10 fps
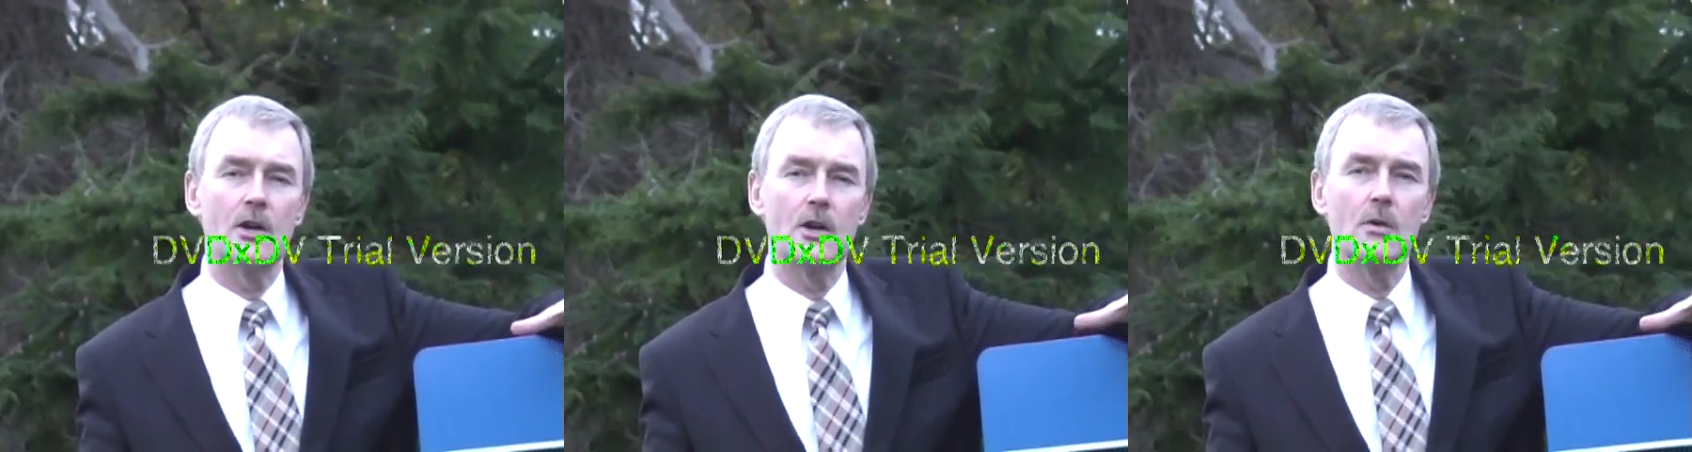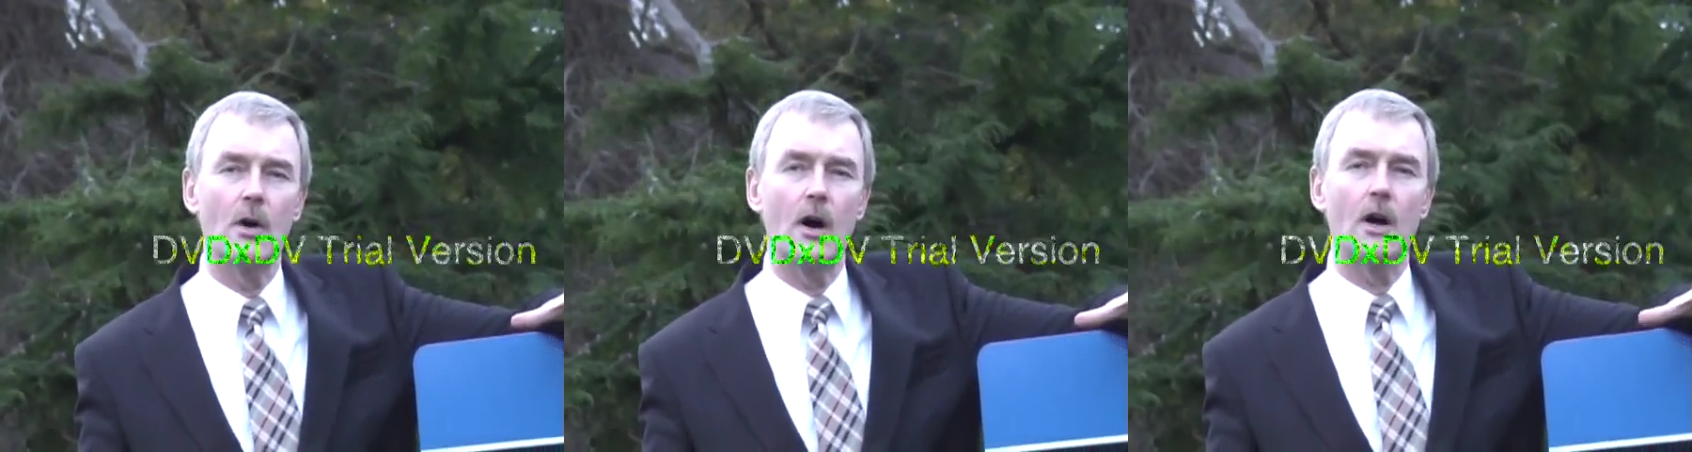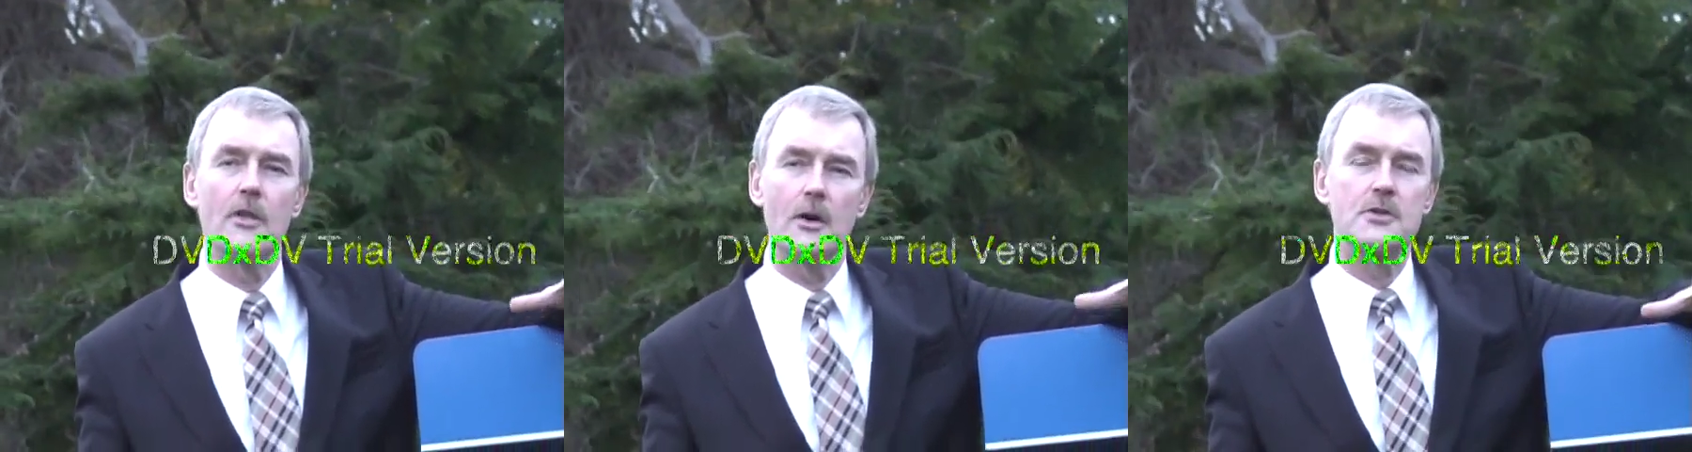who
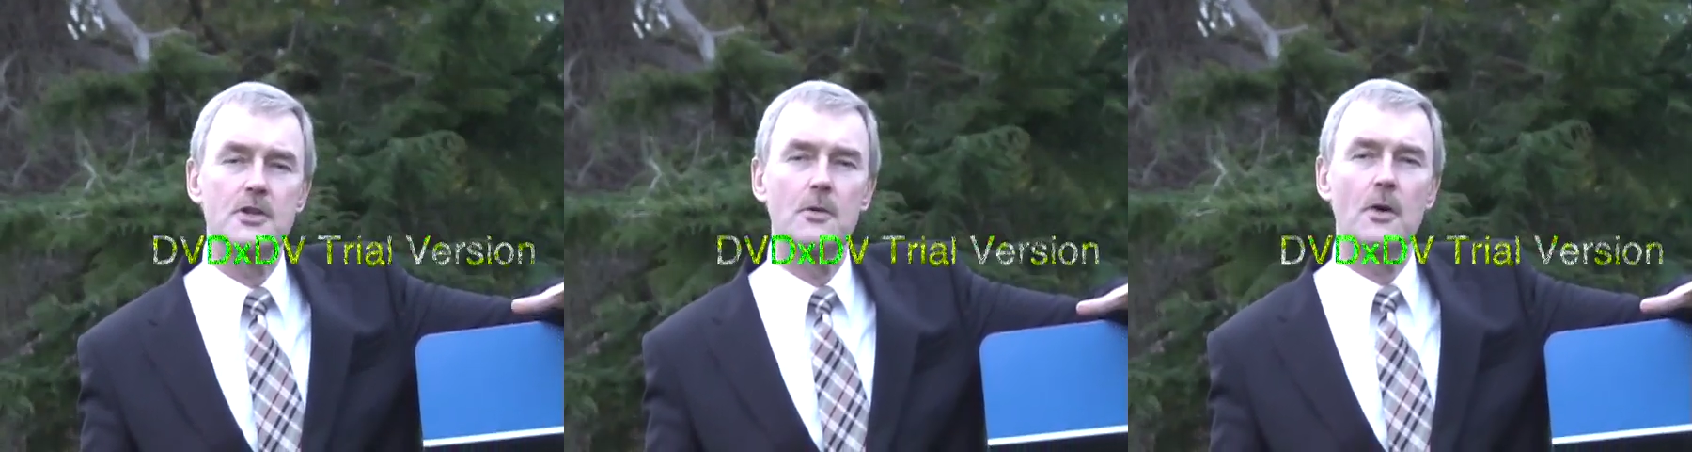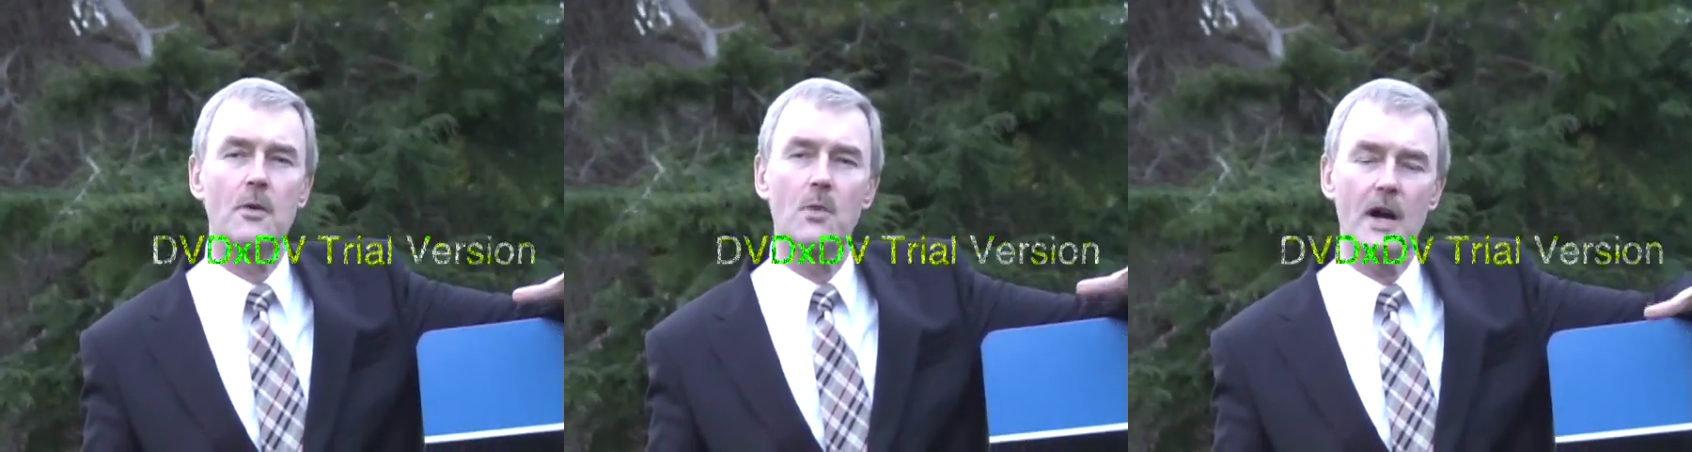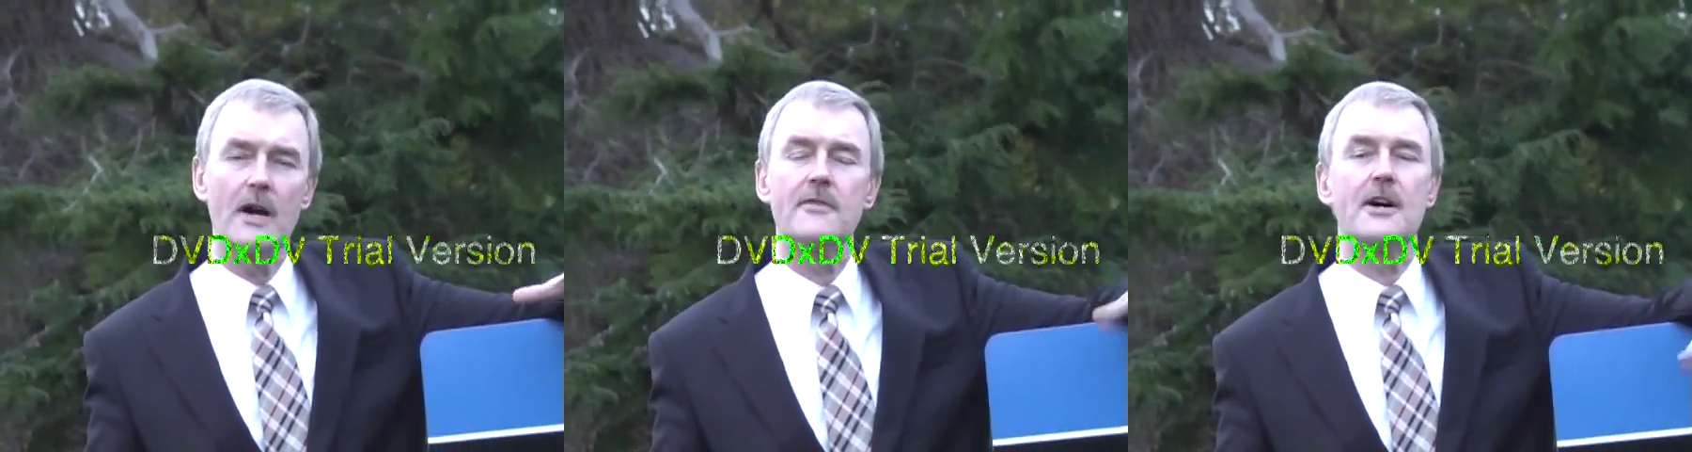are those who are
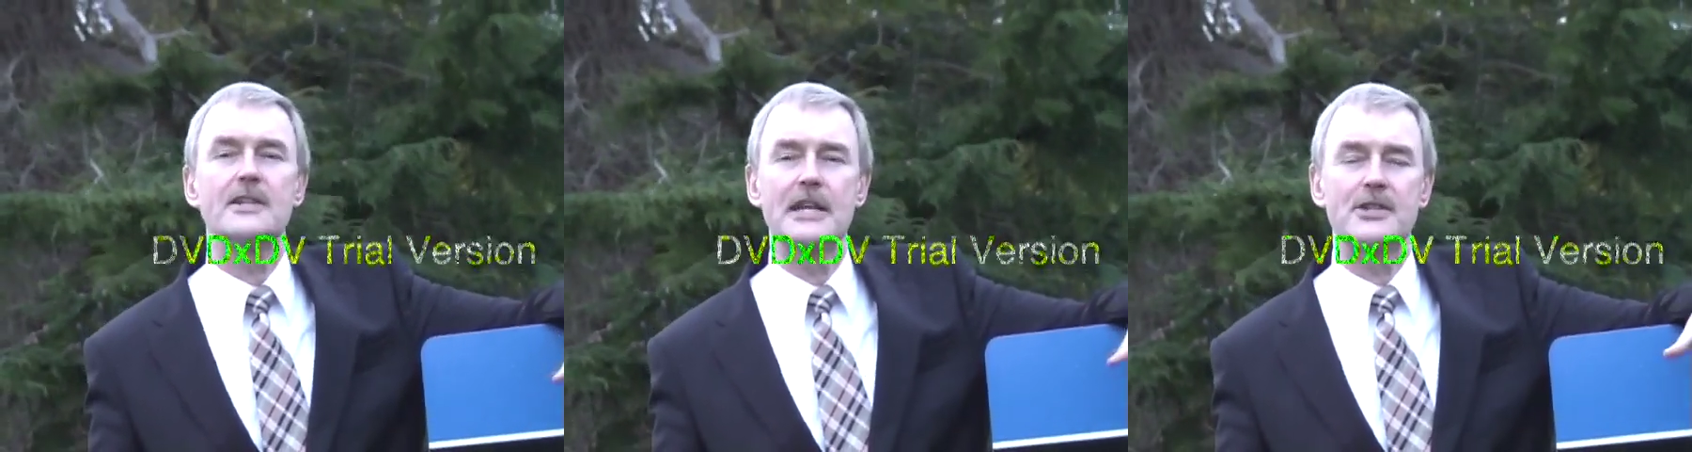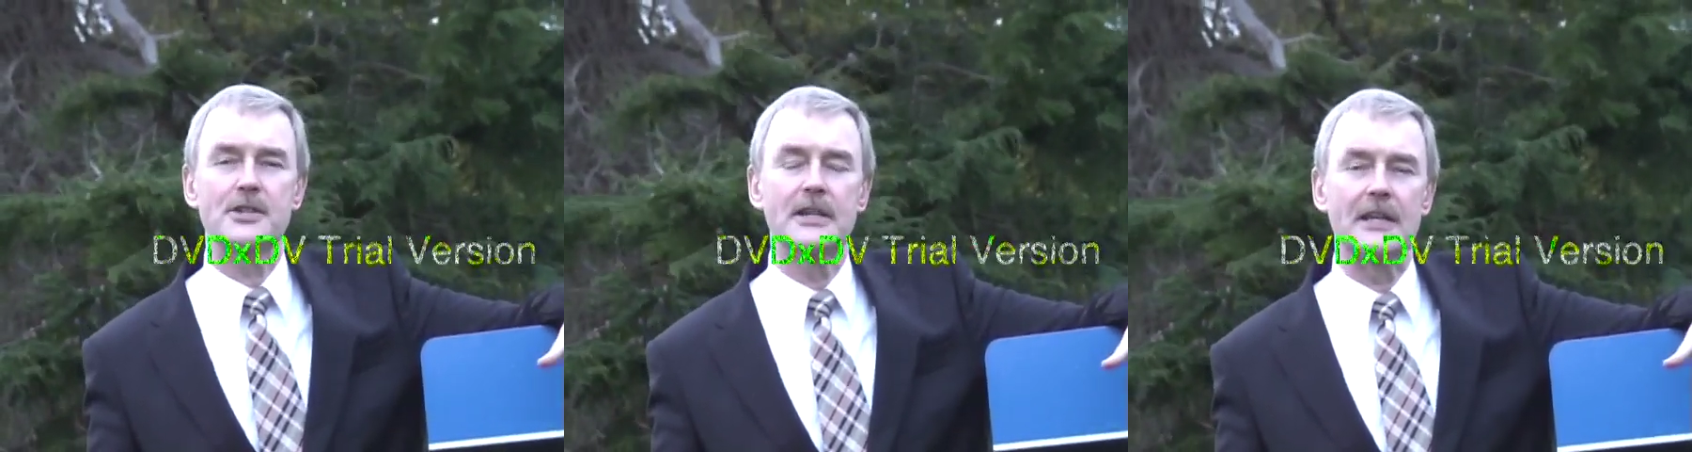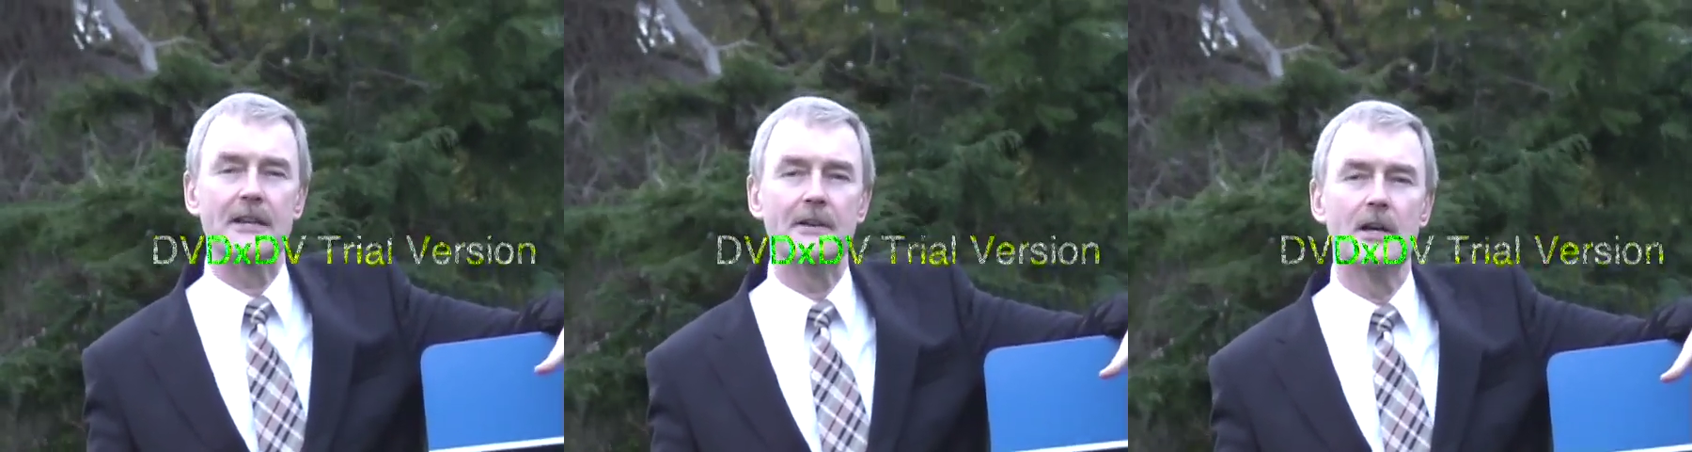aware of our destiny,